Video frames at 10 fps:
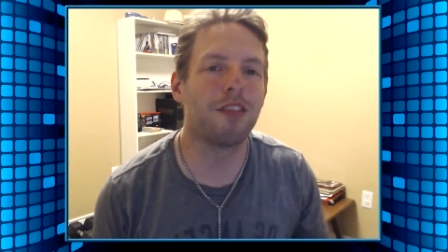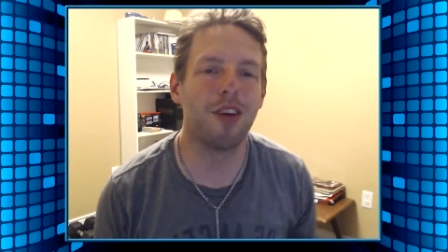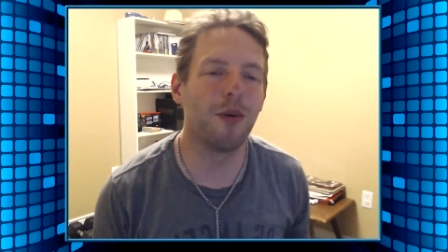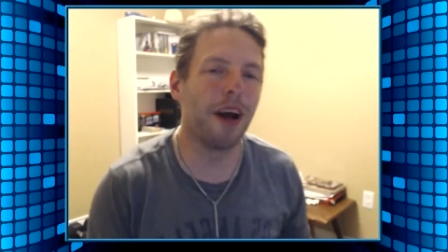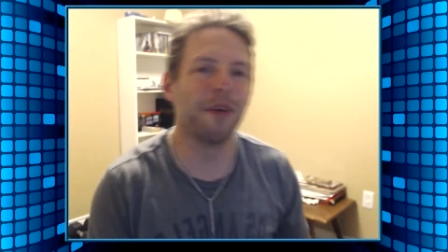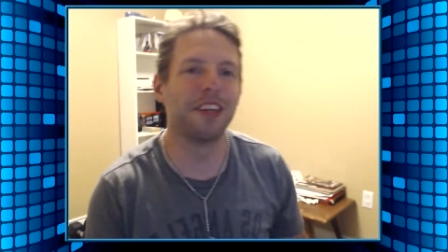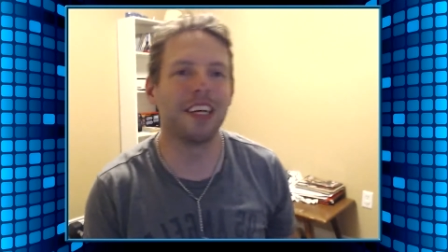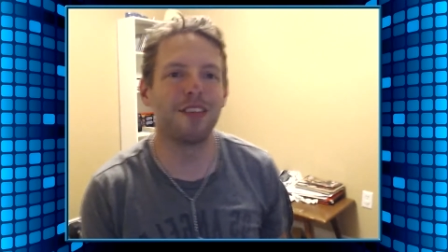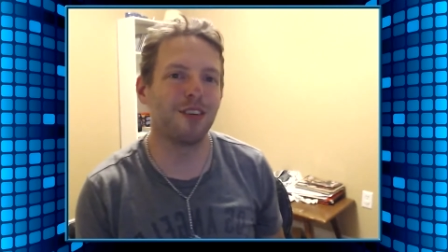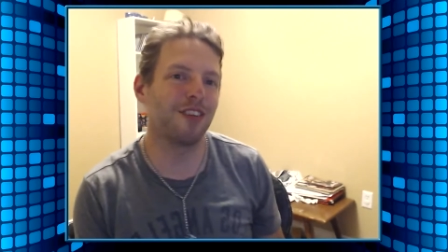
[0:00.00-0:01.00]
away with it,
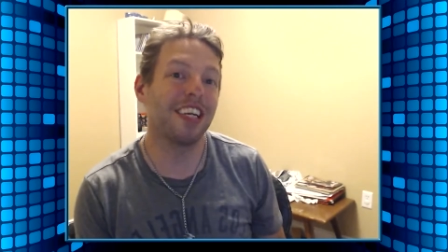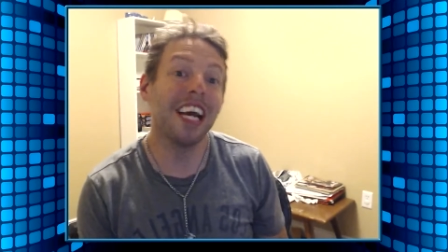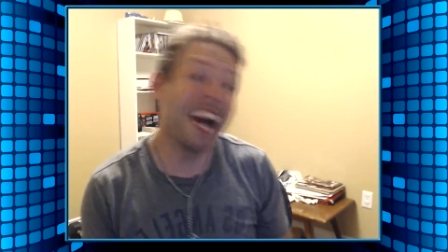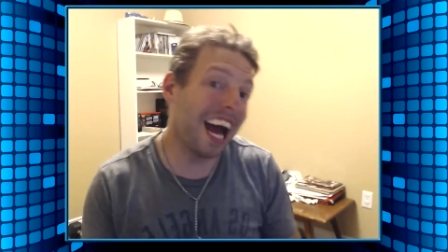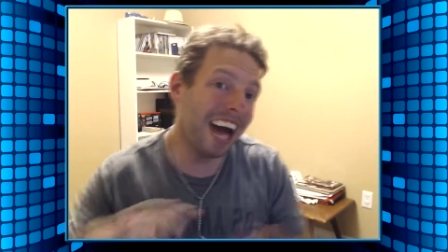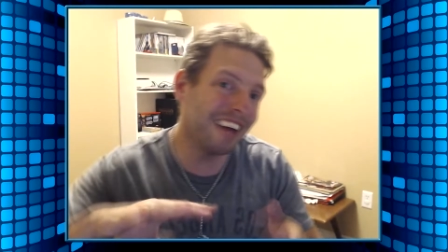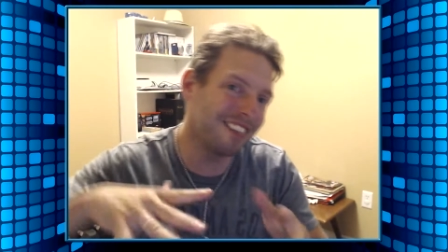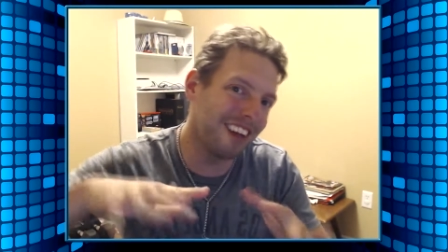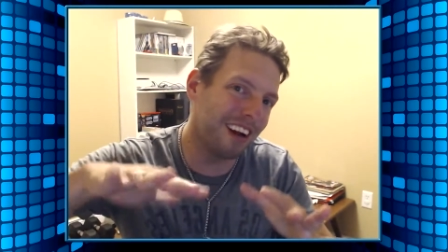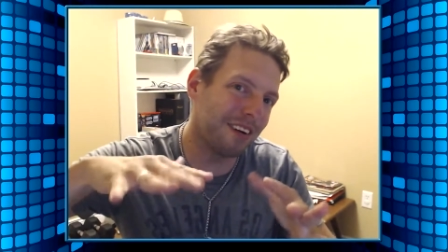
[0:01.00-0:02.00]
so he's like, ah, it's
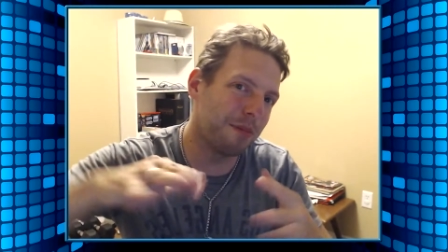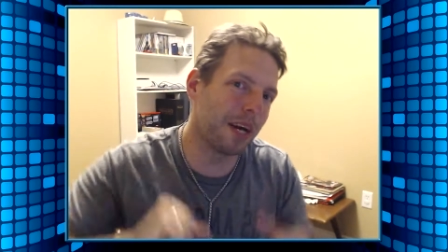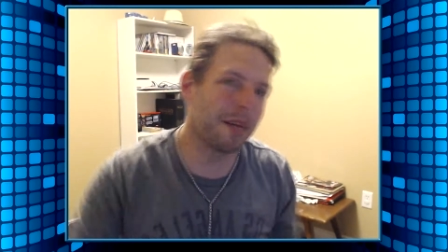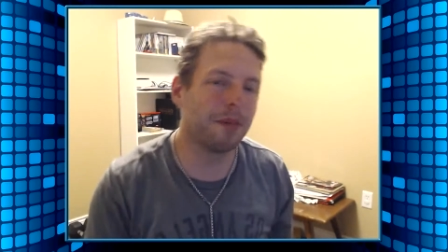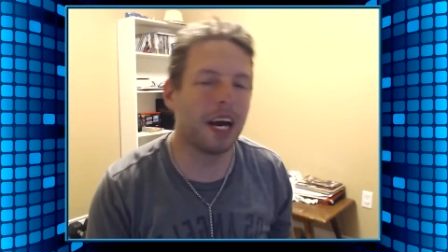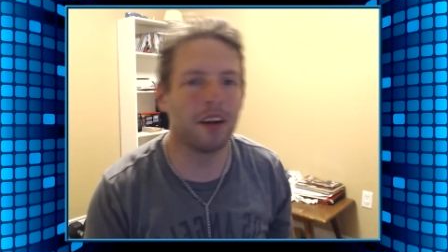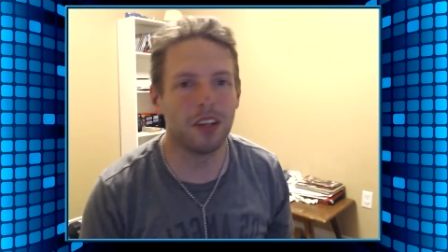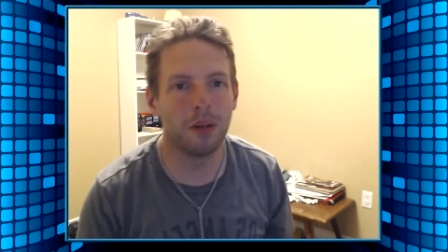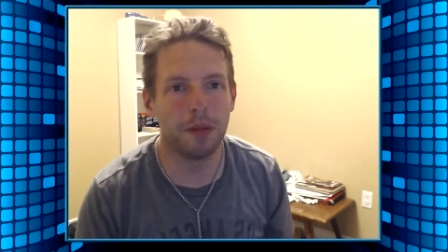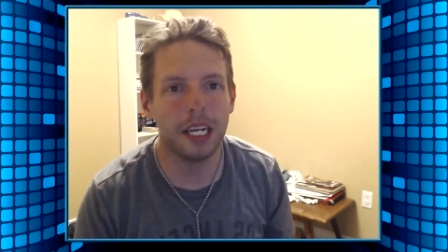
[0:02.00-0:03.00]
starting to break him down a
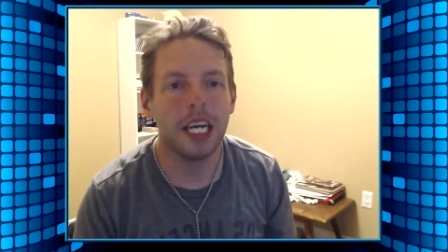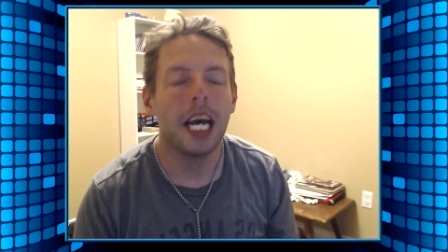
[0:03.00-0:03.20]
little bit.